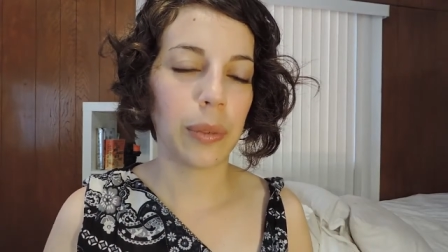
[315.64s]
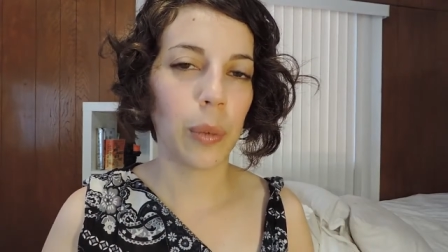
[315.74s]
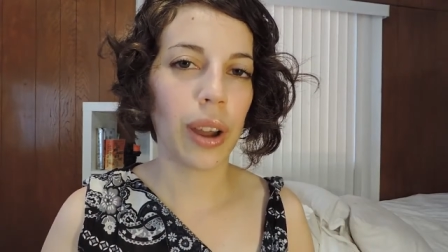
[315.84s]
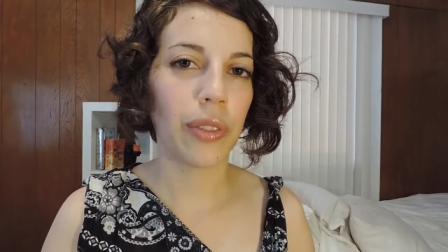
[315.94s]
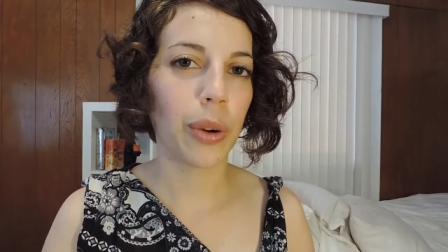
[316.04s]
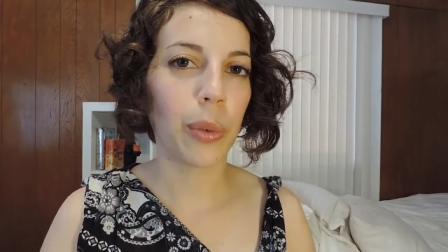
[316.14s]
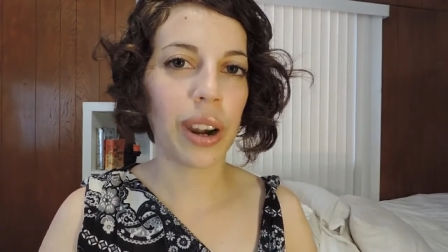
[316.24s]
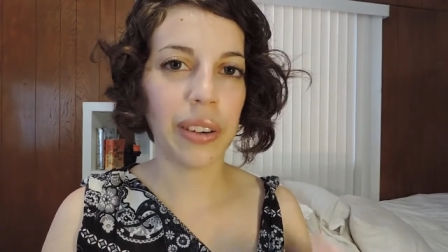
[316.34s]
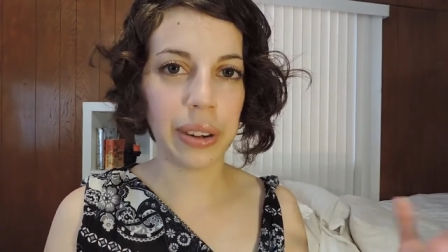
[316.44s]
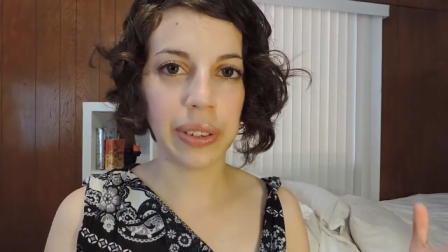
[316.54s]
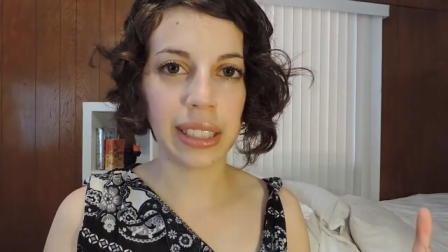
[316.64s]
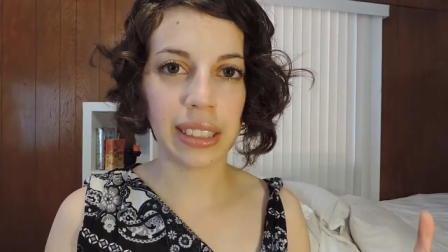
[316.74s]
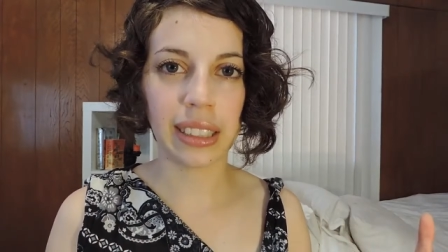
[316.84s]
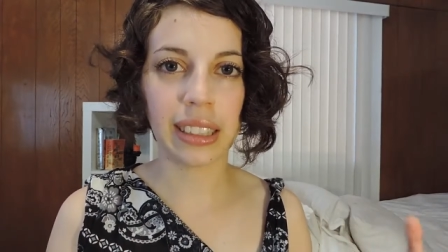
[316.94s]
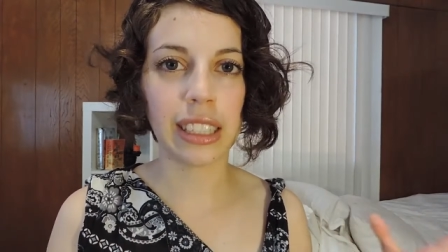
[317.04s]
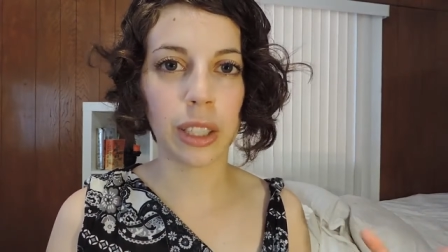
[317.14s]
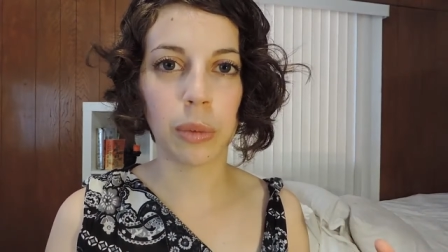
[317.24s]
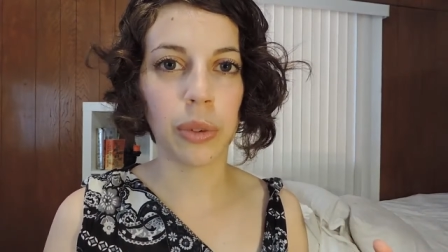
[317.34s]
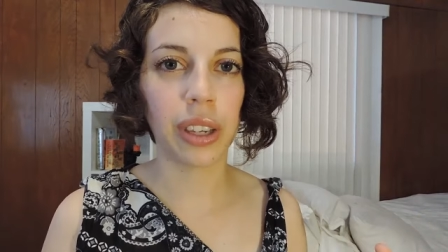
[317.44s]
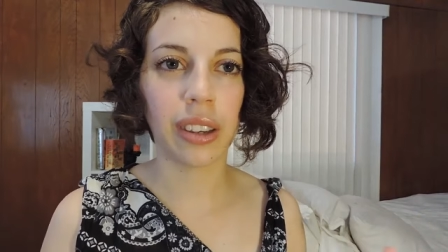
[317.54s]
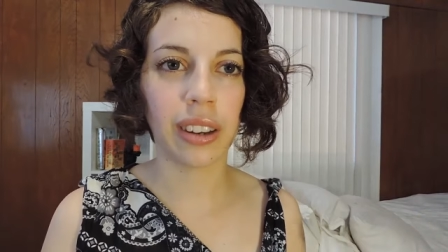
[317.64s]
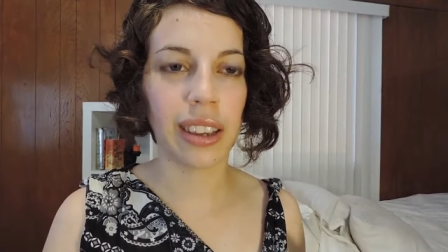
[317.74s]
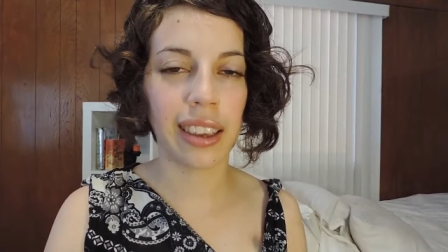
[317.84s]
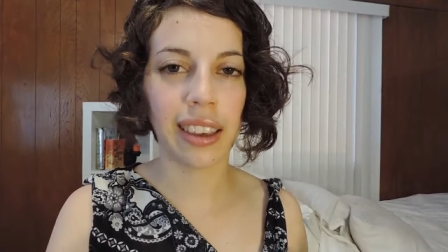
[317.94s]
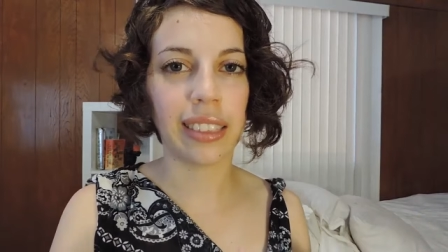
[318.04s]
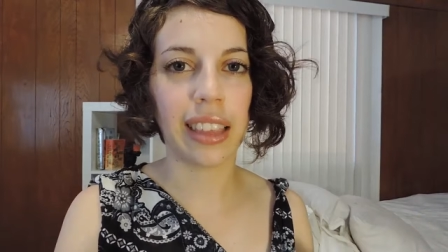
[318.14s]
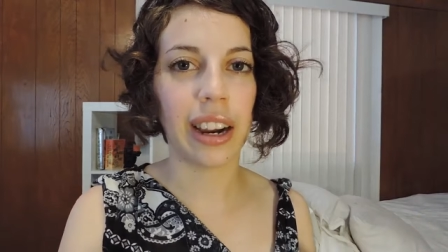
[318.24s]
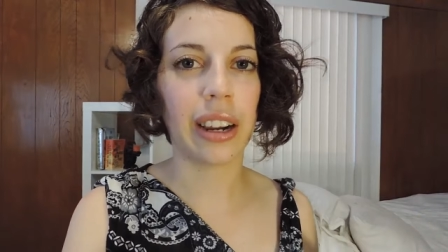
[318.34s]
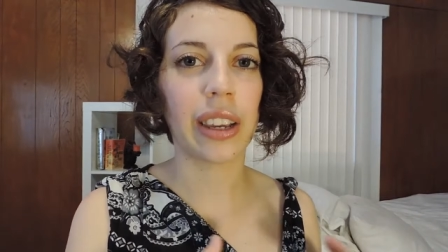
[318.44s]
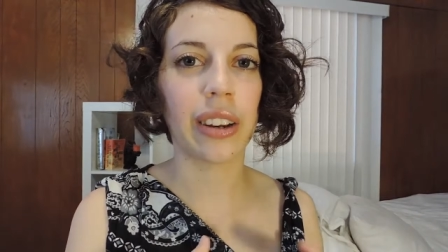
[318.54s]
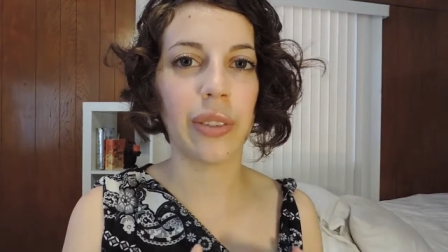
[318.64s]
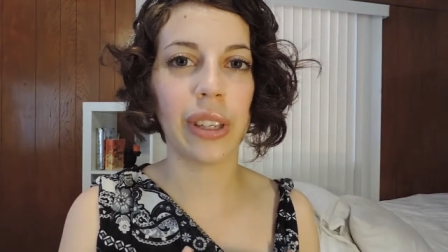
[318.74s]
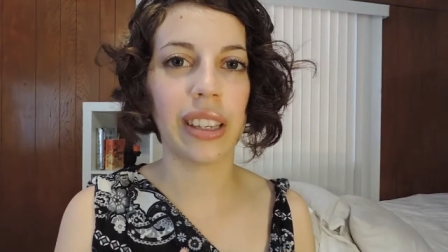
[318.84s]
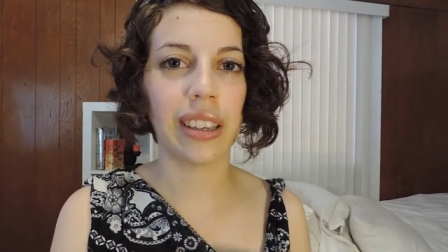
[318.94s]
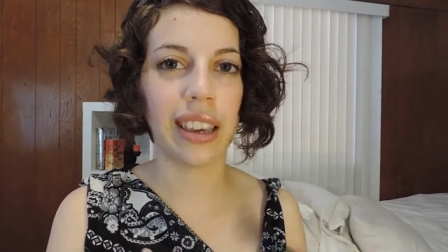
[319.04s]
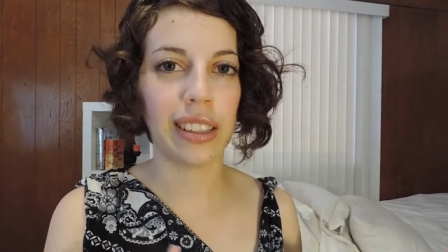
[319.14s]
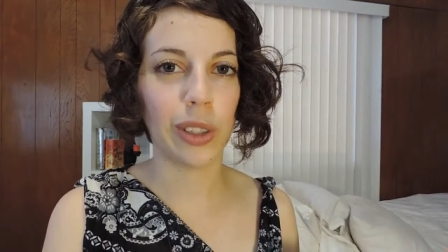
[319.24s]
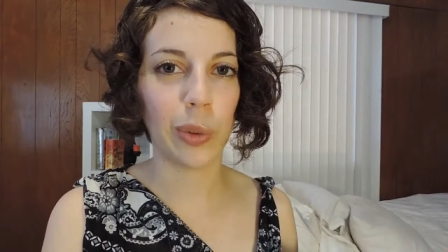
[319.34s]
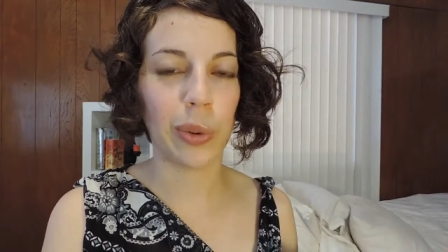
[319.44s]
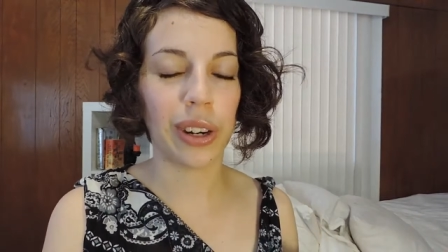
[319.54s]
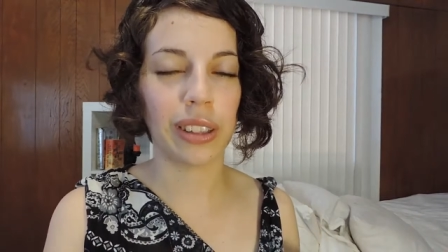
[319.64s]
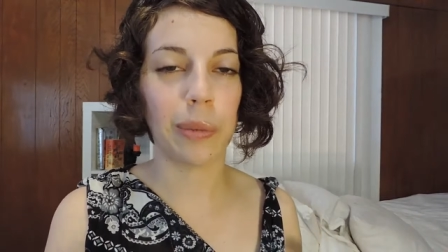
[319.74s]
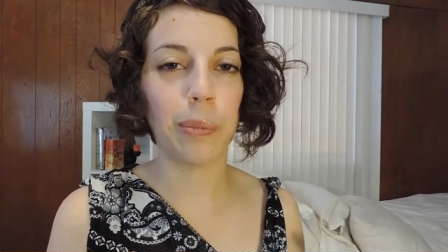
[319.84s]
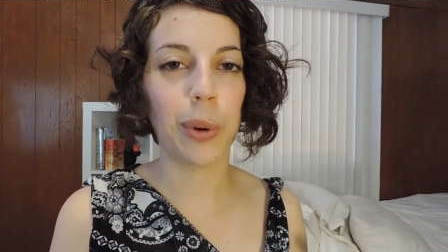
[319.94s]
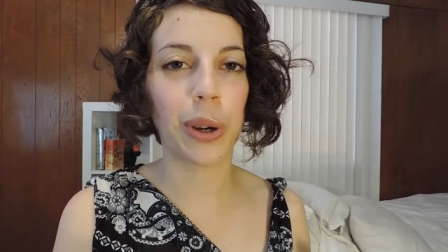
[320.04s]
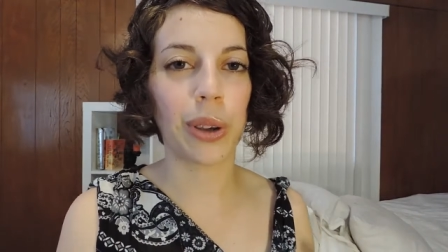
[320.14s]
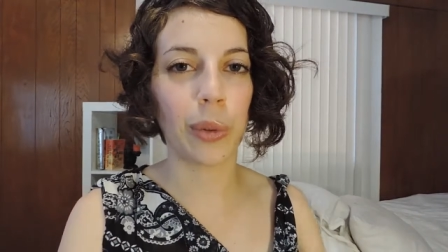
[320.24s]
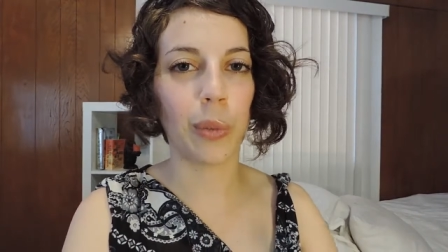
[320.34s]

what for whatever reason this movie couldn't get there it couldn't really get to where the book